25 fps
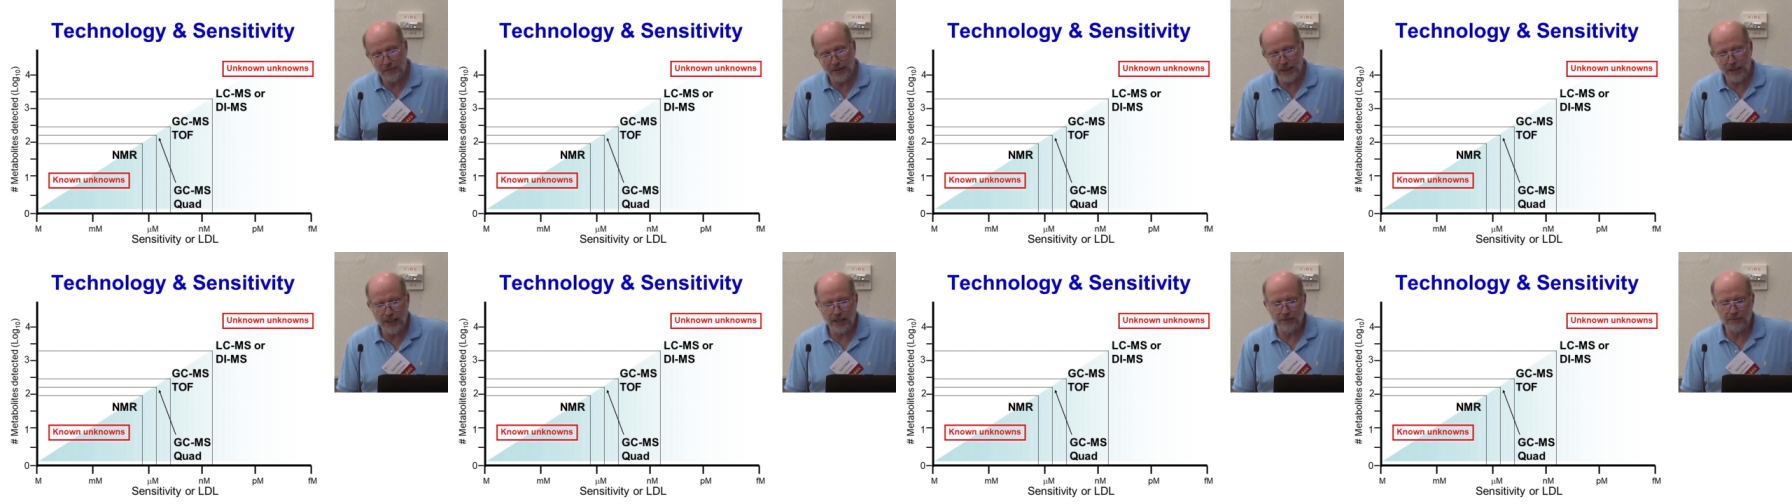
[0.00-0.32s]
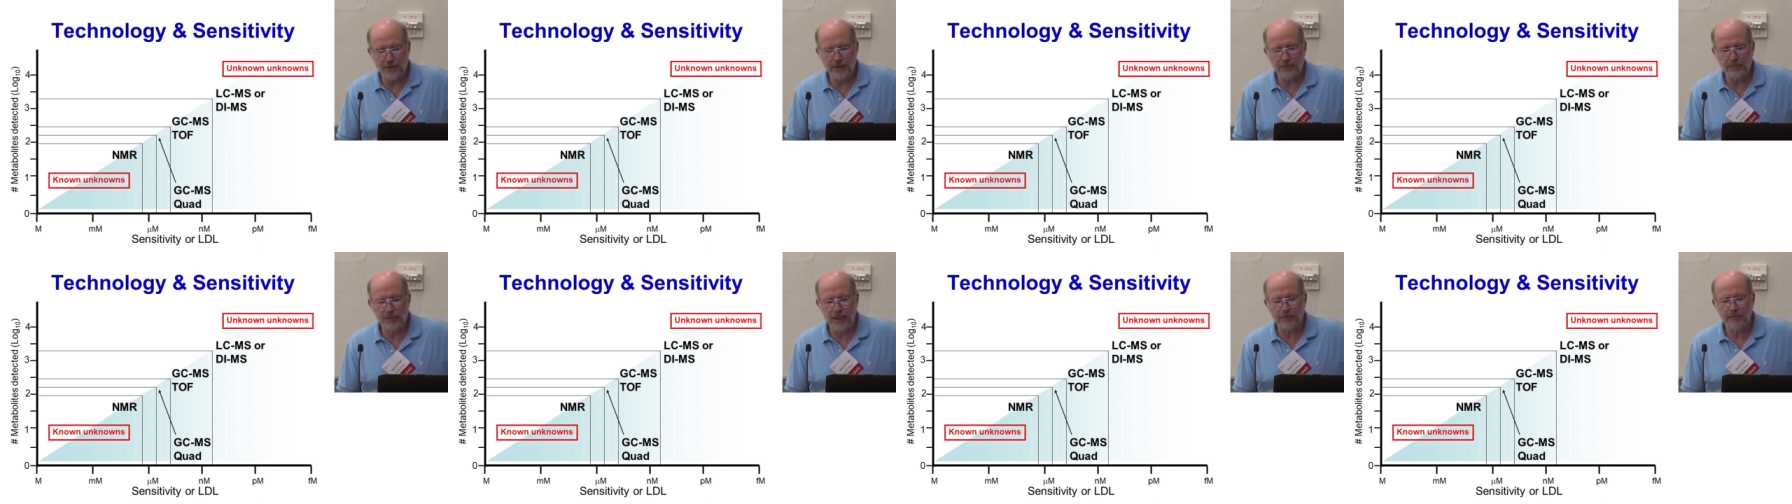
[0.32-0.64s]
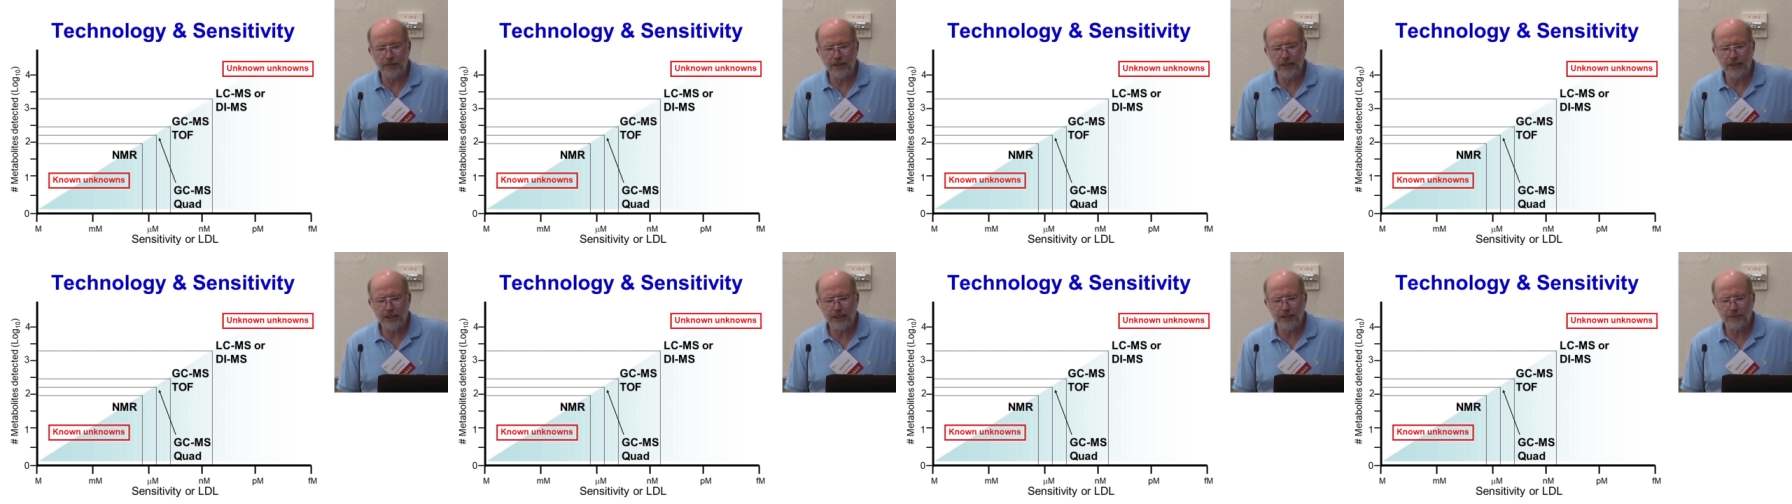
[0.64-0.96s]
being able to
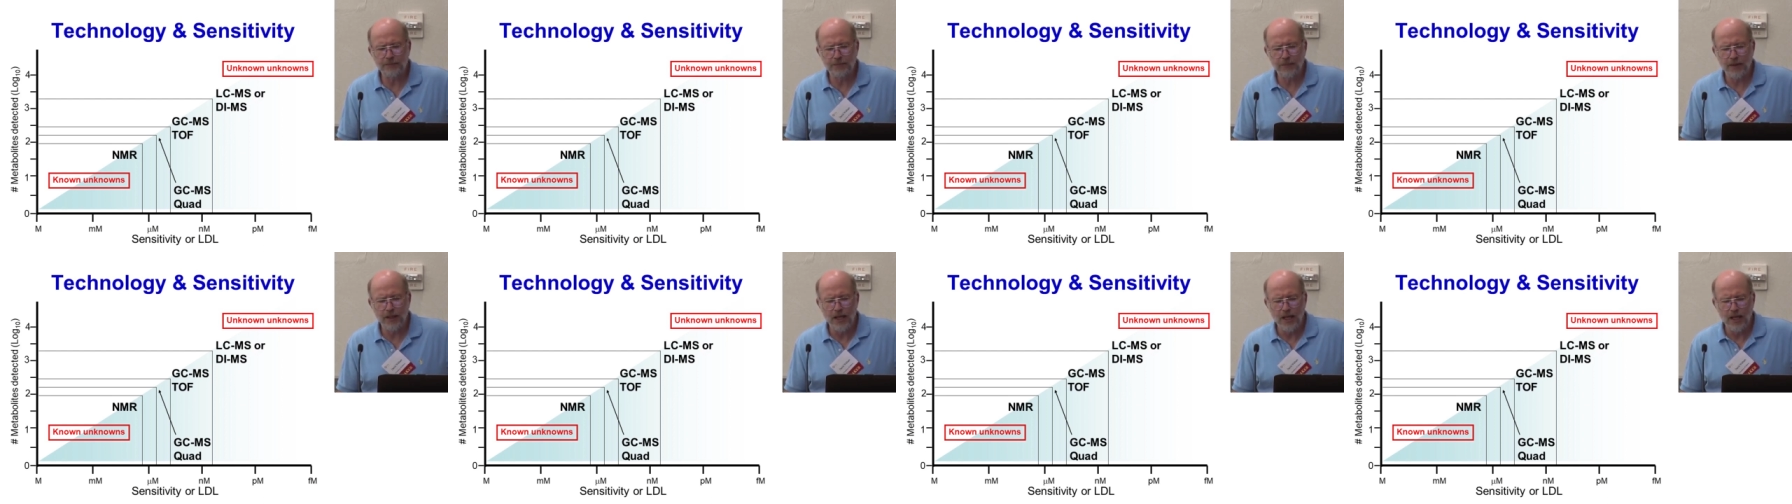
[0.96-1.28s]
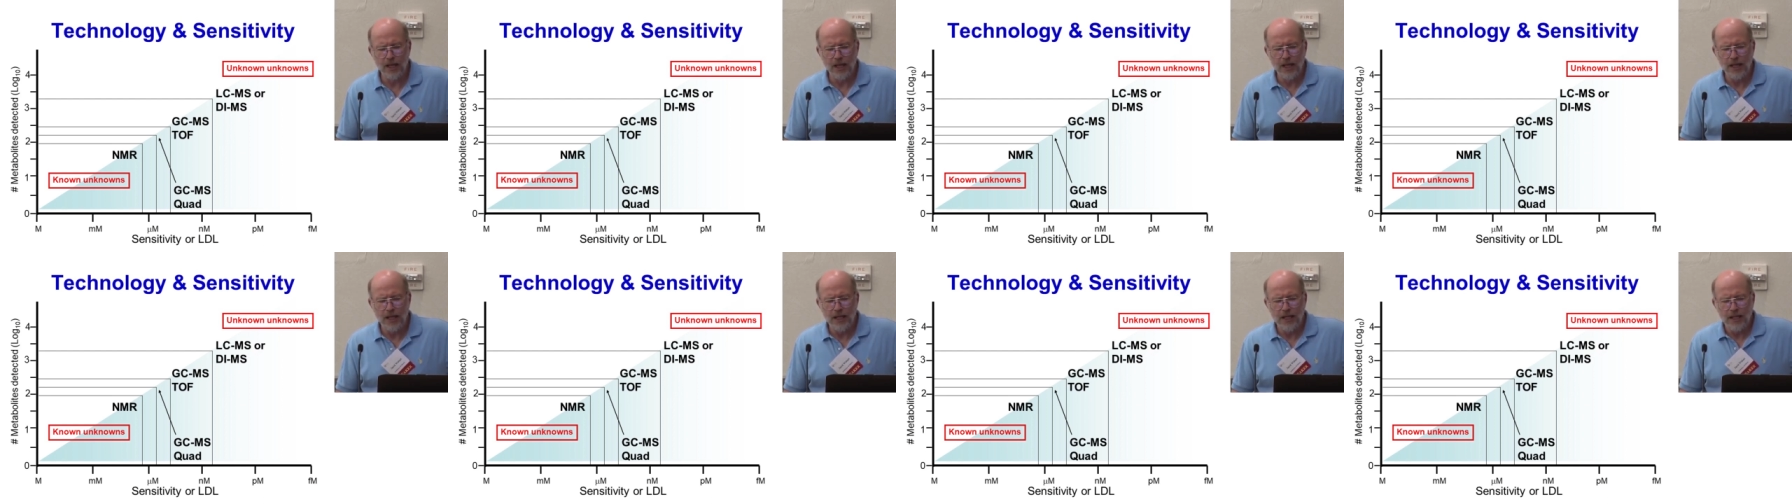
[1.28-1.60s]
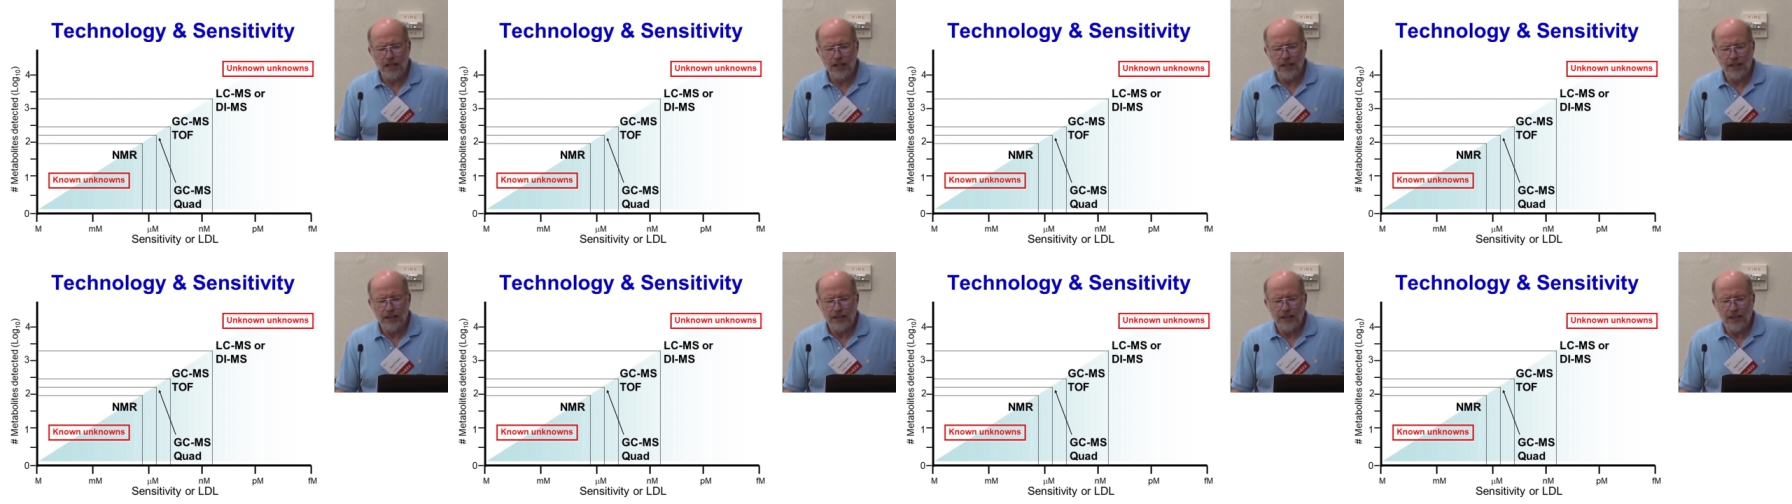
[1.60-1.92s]
publish.
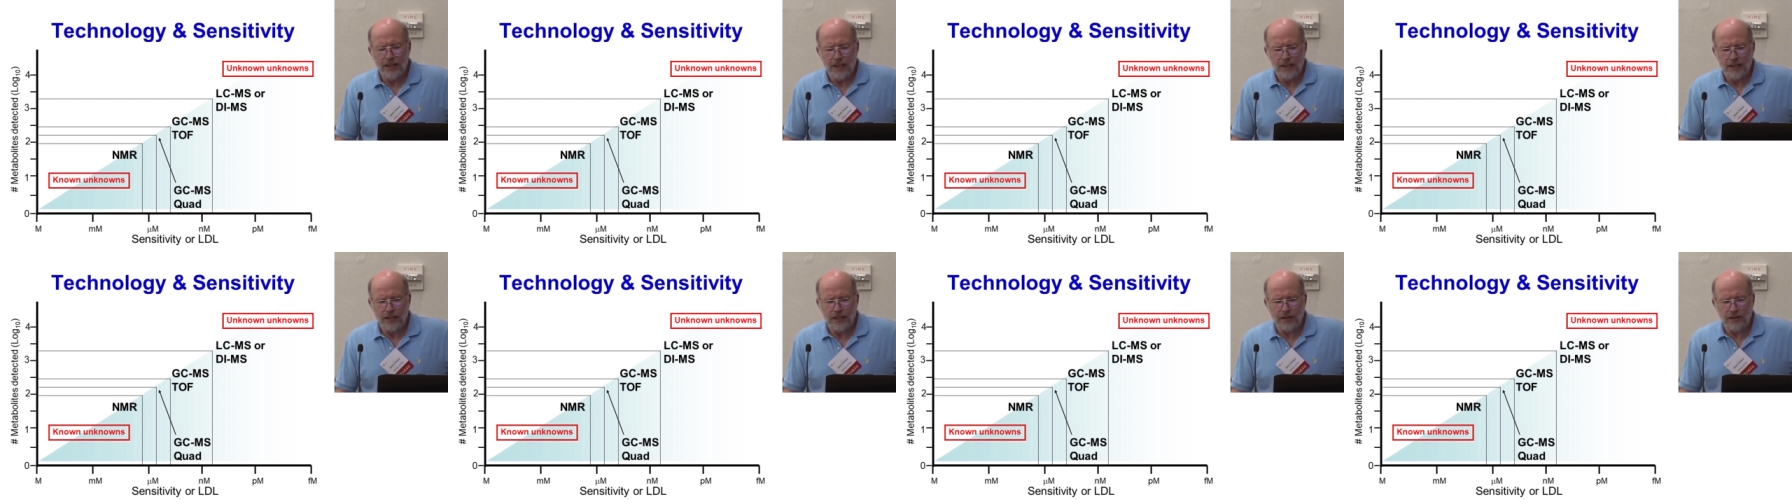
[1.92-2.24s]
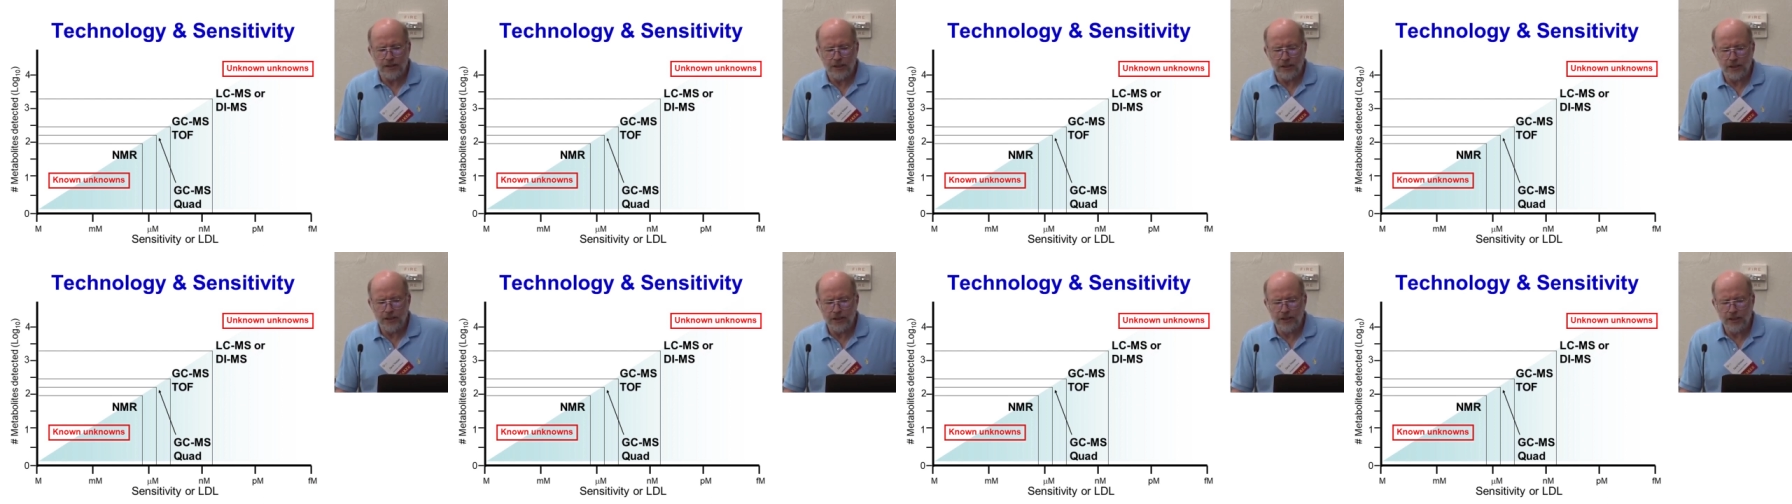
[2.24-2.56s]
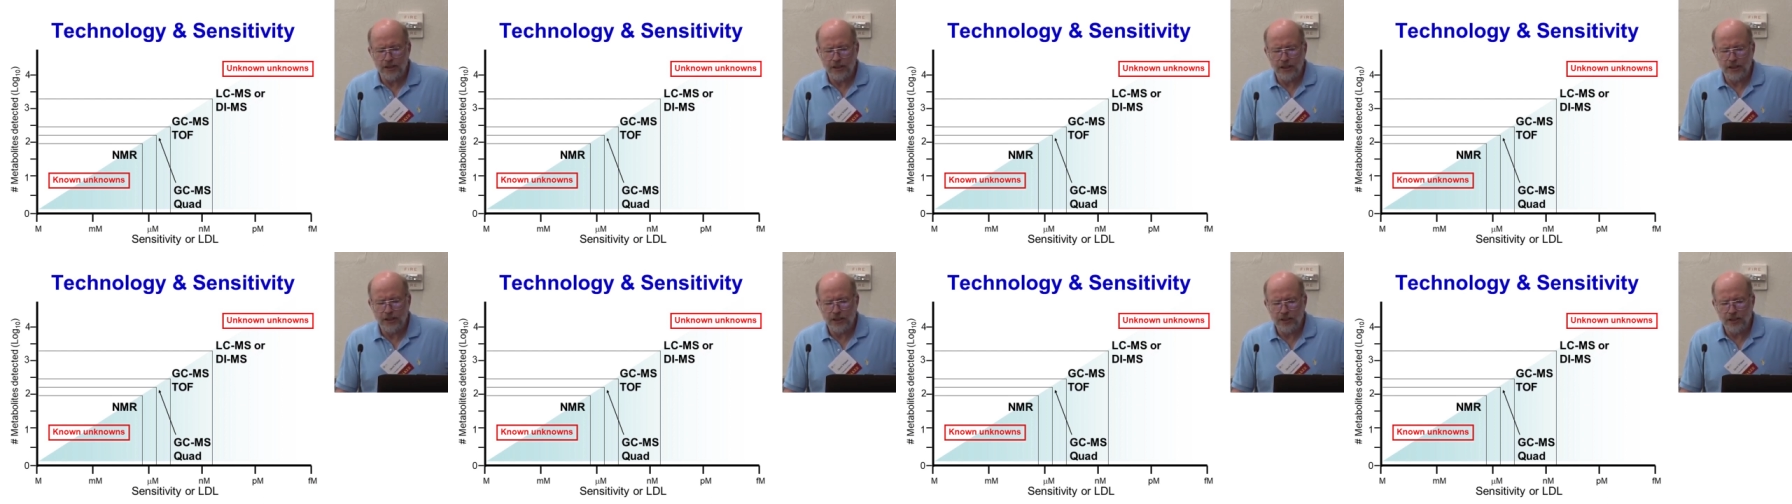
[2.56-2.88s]
So the